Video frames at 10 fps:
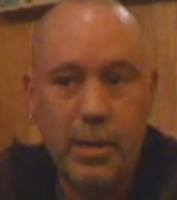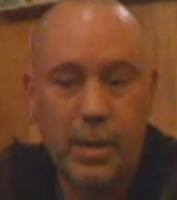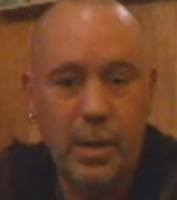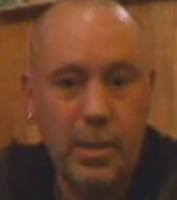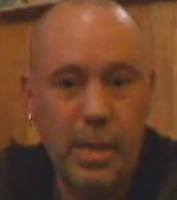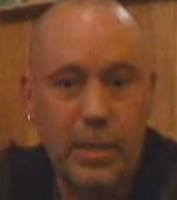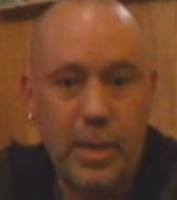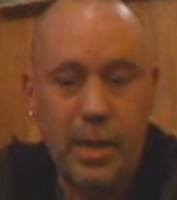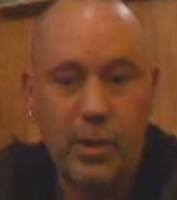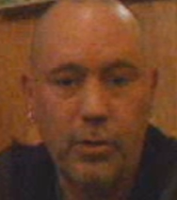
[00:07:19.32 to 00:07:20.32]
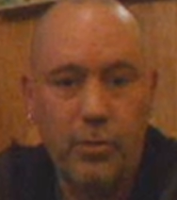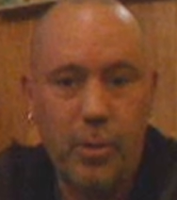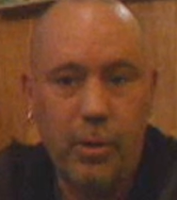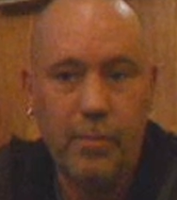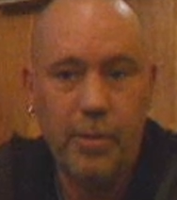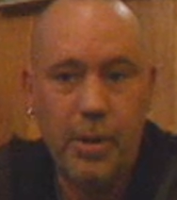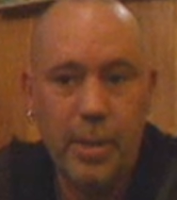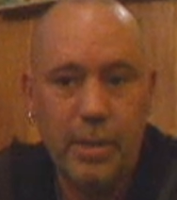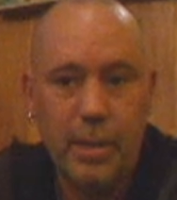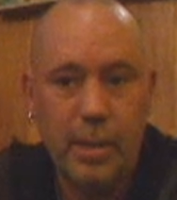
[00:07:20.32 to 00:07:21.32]
you can then take control of your
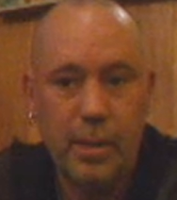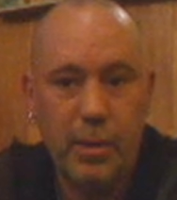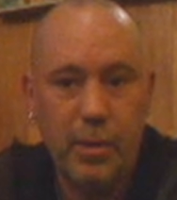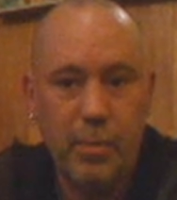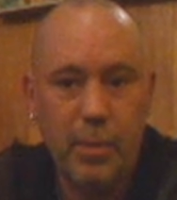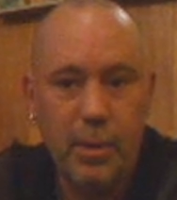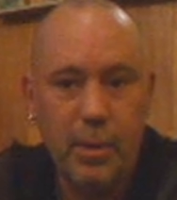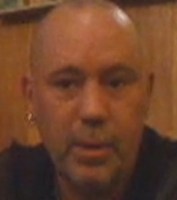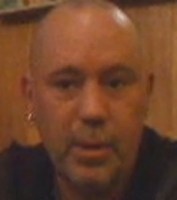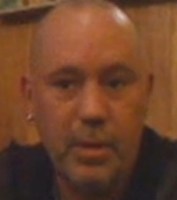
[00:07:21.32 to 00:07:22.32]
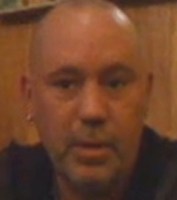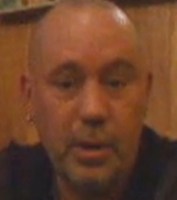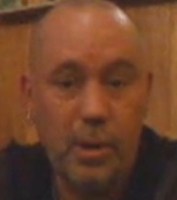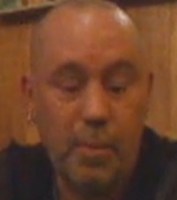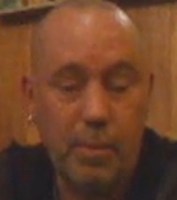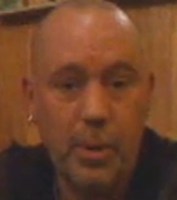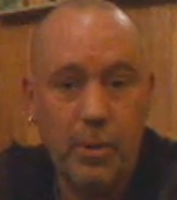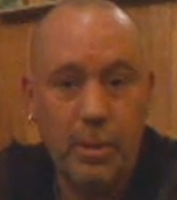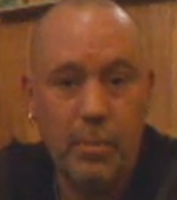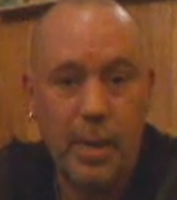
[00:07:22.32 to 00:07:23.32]
ECU, your
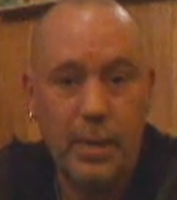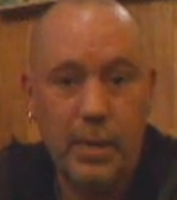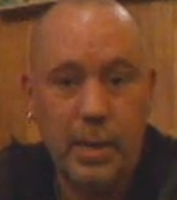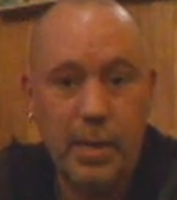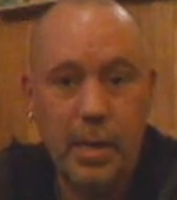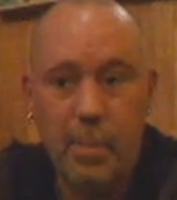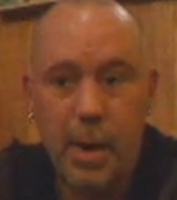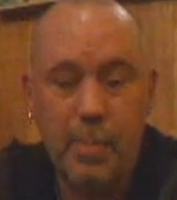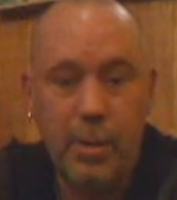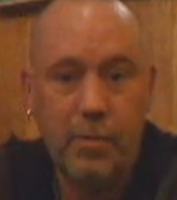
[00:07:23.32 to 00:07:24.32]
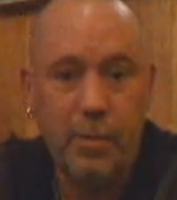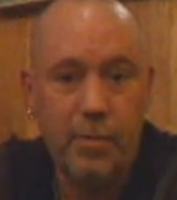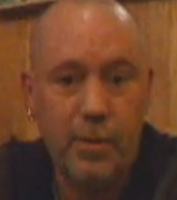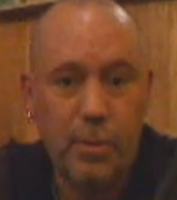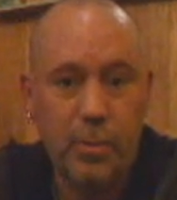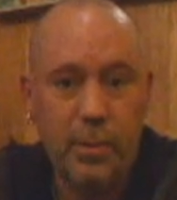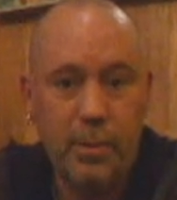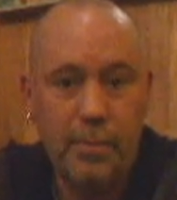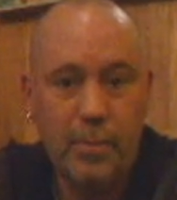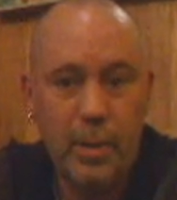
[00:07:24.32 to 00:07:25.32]
computer basically, and your mapping of your fuel.
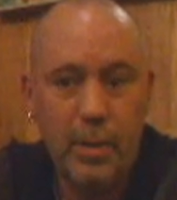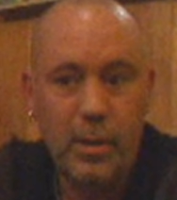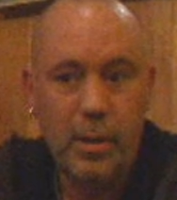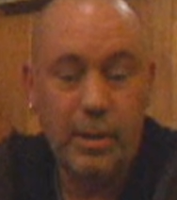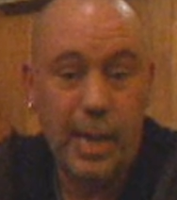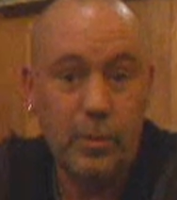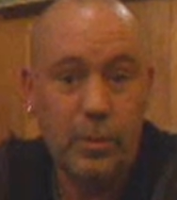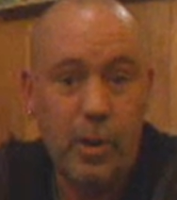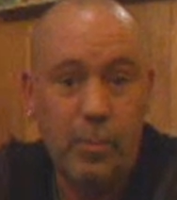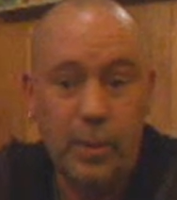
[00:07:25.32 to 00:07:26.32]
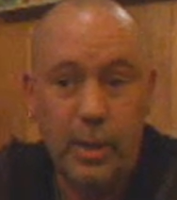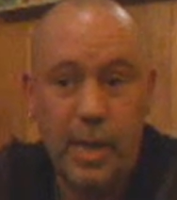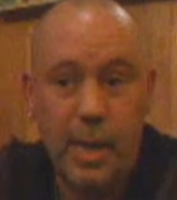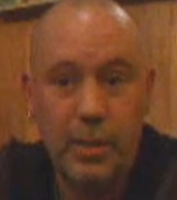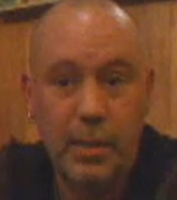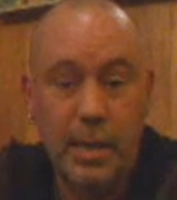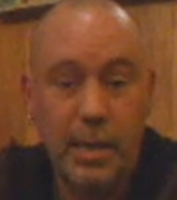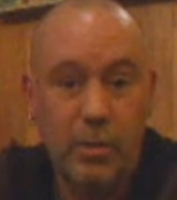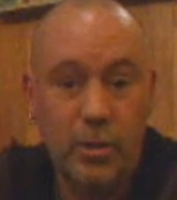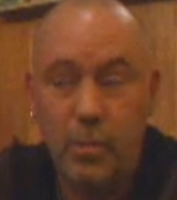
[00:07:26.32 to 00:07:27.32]
Sounds complicated, and
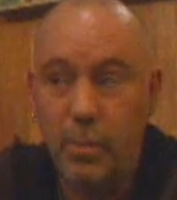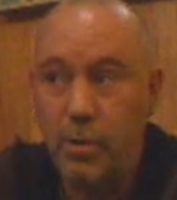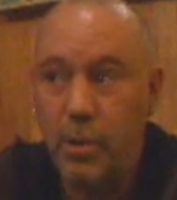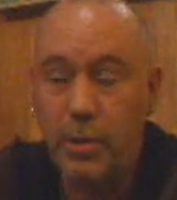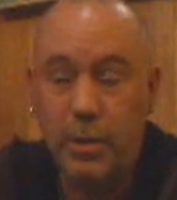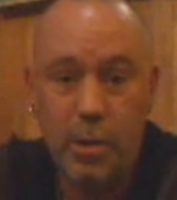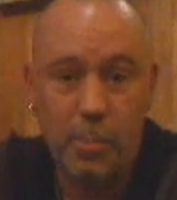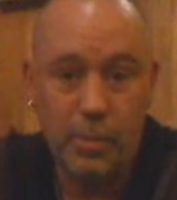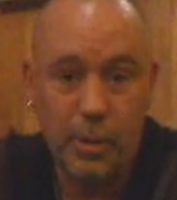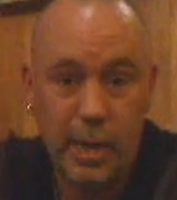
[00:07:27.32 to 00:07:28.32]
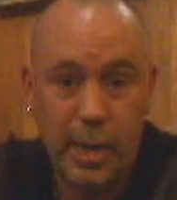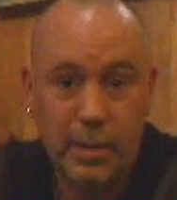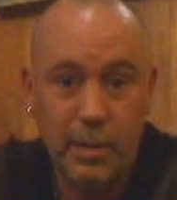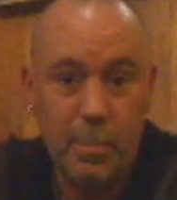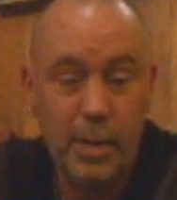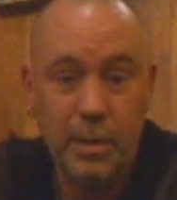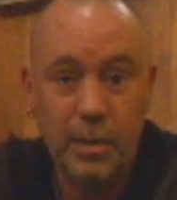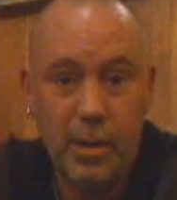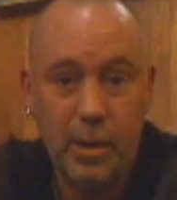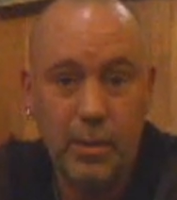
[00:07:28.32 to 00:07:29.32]
it does come across as complicated, but it's
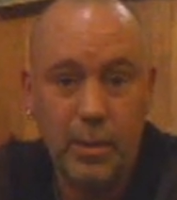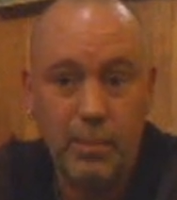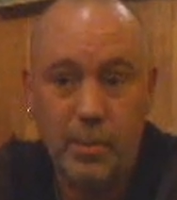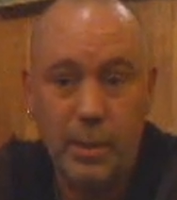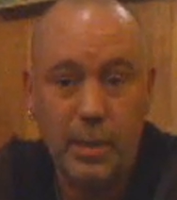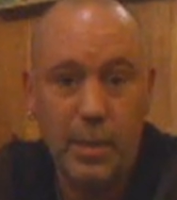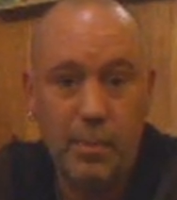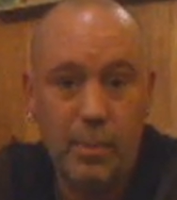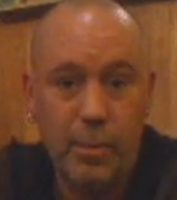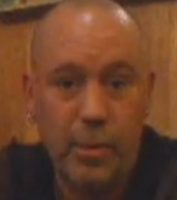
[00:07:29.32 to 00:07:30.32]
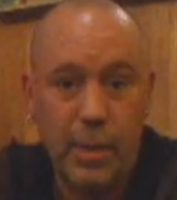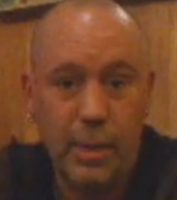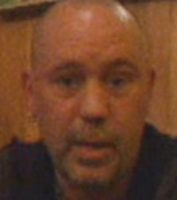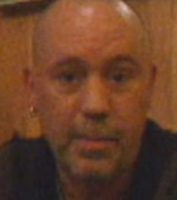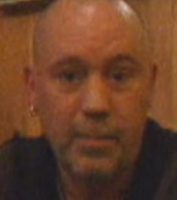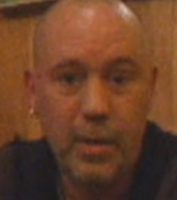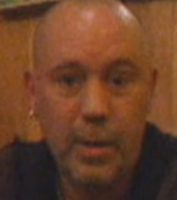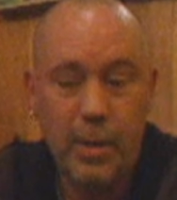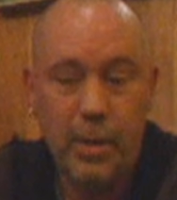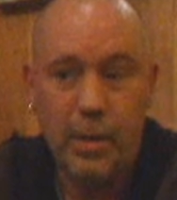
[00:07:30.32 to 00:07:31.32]
not. It's pretty simple really.
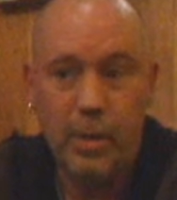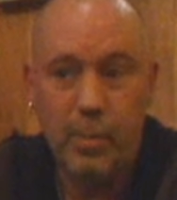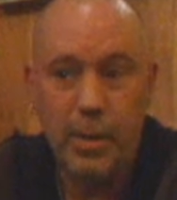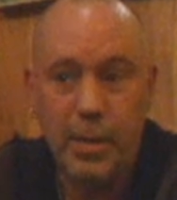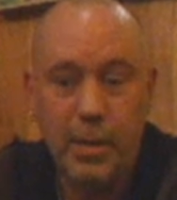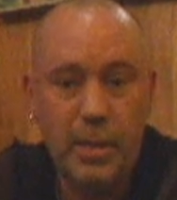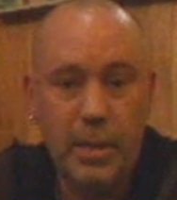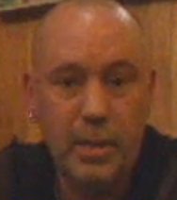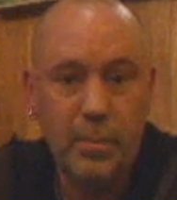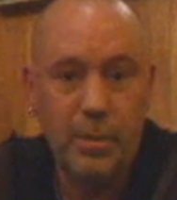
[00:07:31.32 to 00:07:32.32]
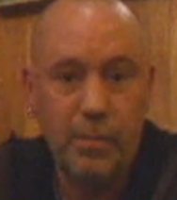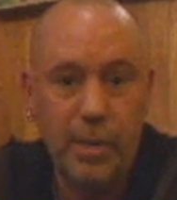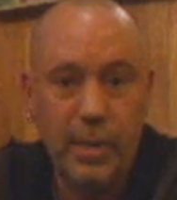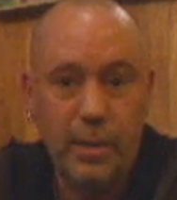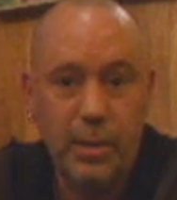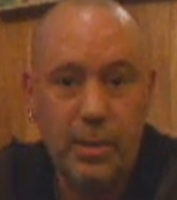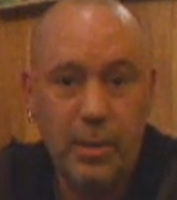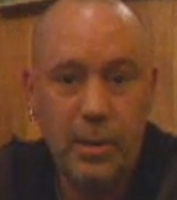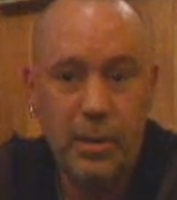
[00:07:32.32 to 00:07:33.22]
And when these systems are fitted,